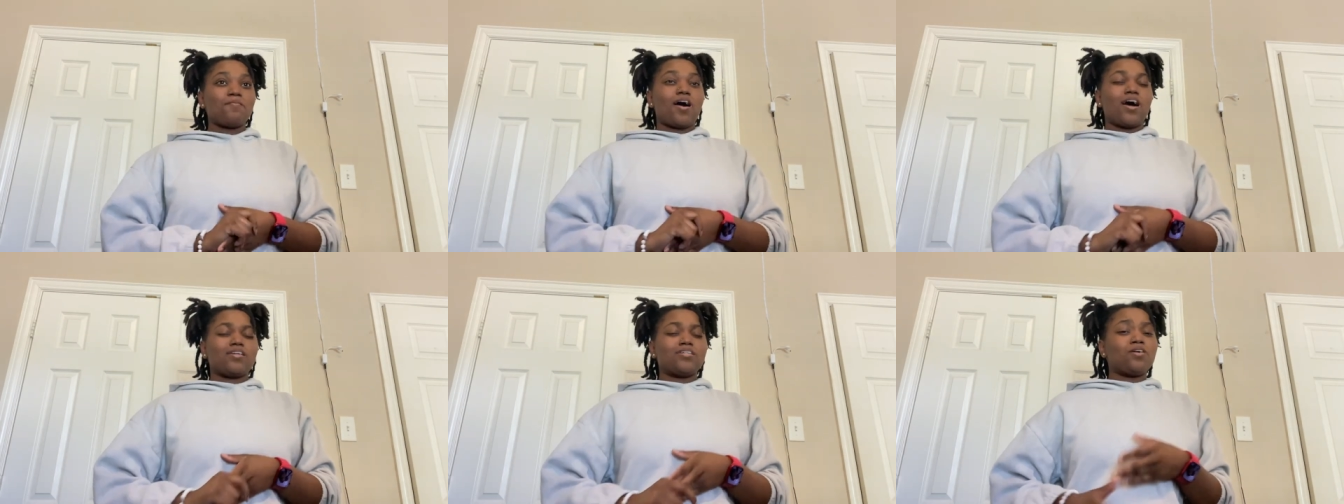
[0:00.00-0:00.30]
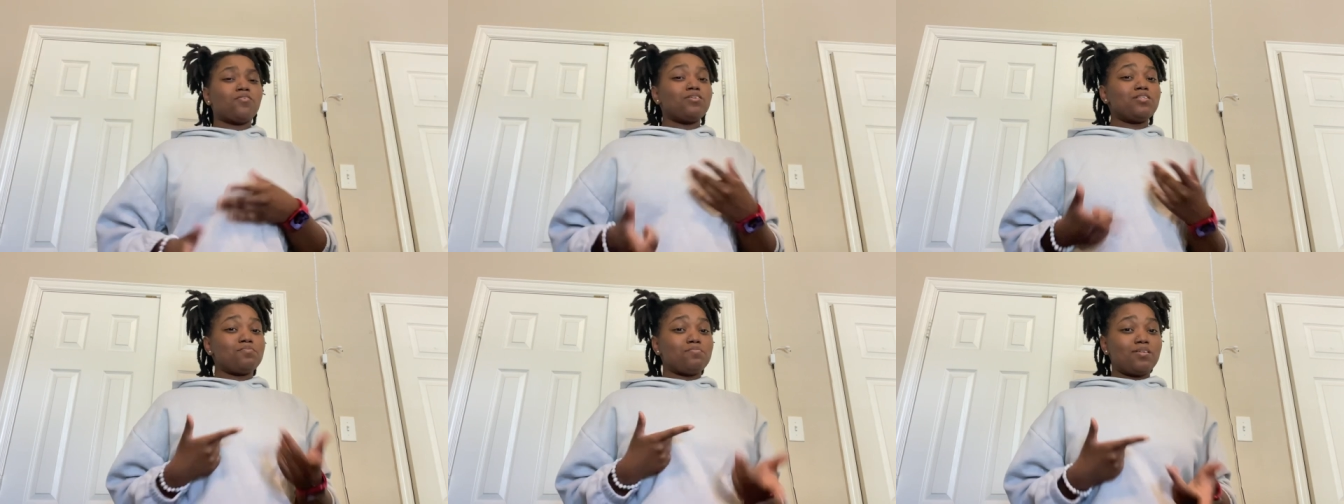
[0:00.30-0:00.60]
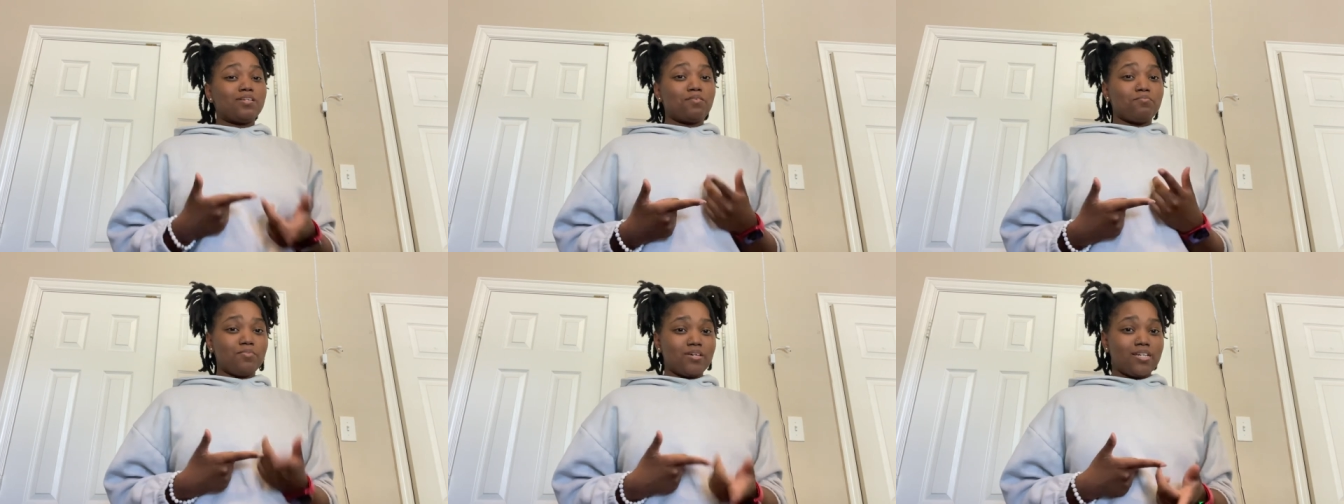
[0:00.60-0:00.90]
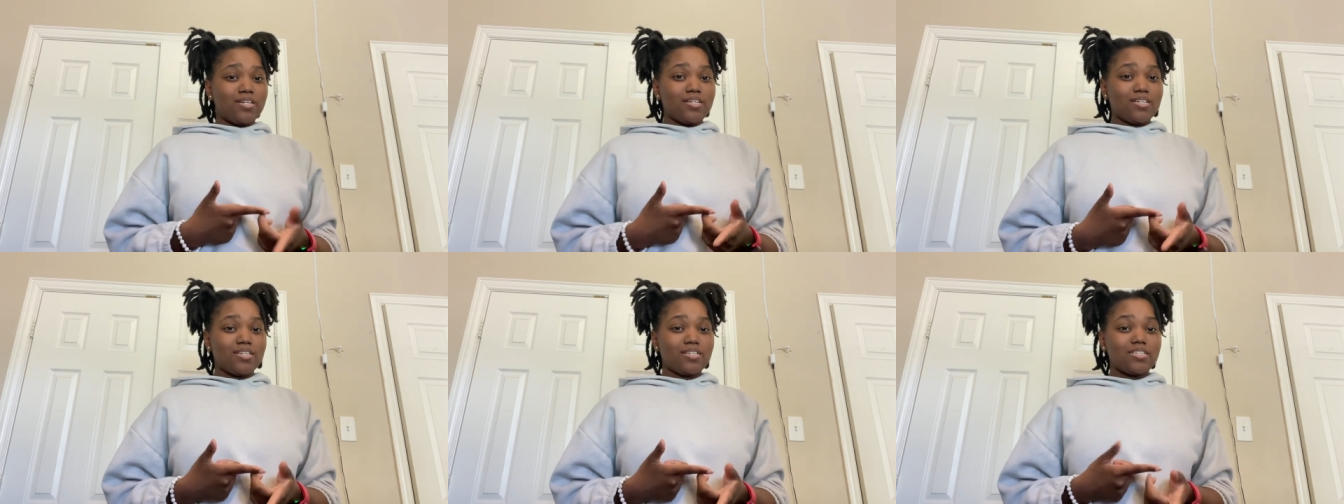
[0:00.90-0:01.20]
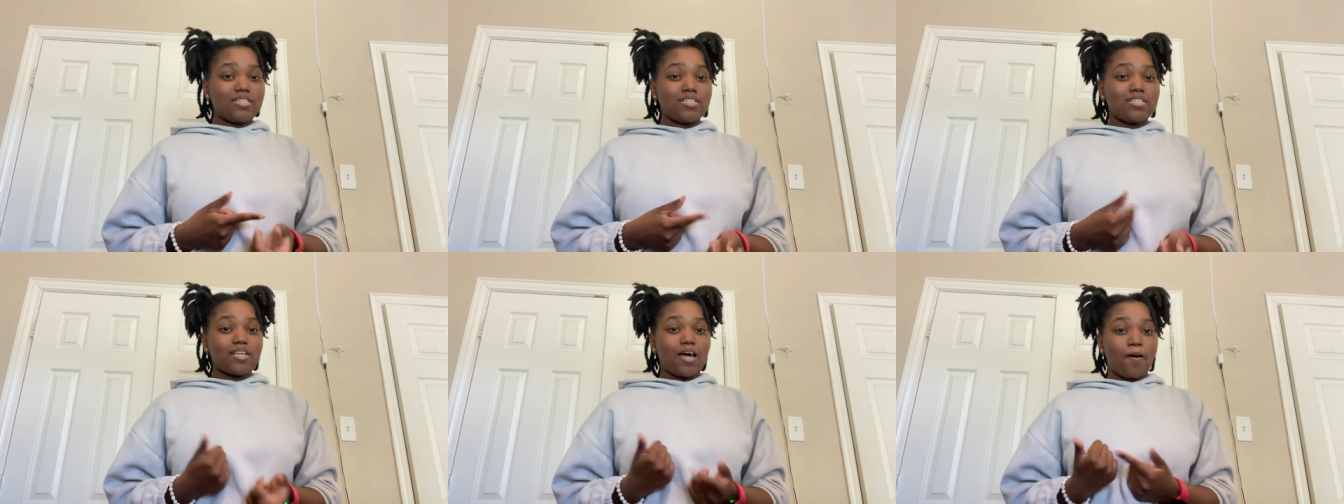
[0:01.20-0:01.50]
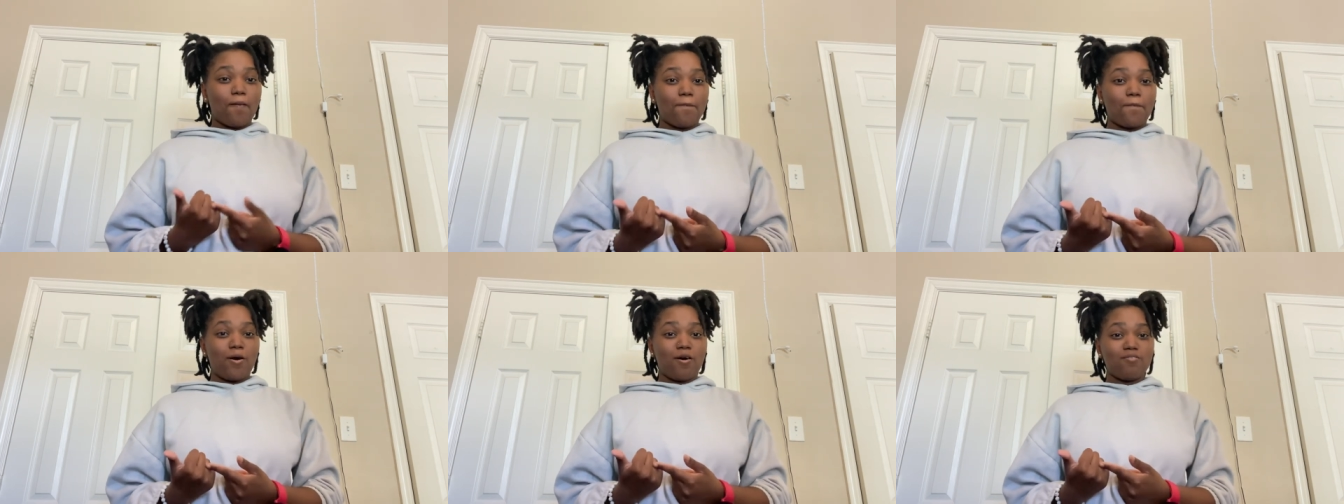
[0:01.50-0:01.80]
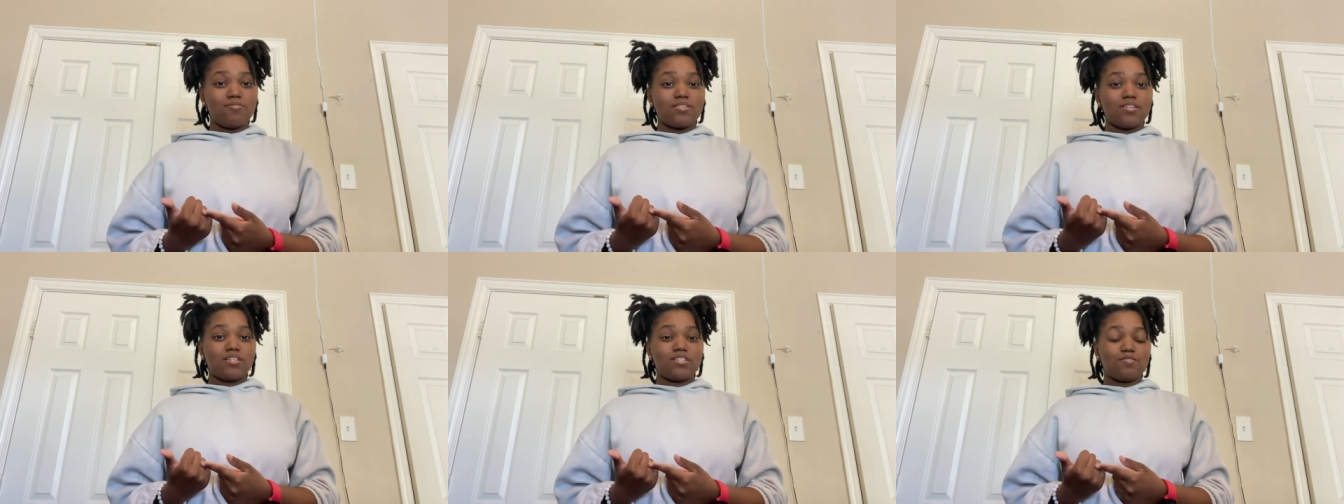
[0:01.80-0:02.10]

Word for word: I know it's been a minute since i posted.